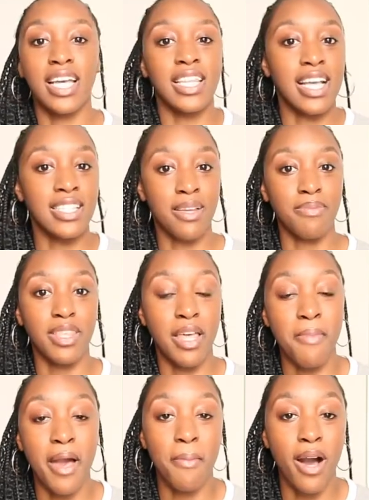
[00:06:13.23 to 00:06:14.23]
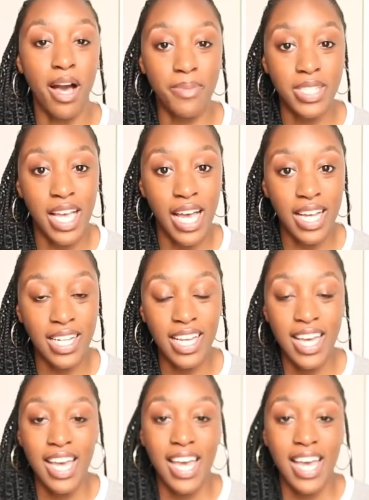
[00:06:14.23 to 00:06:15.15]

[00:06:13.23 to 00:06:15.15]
And that's something that my mom said.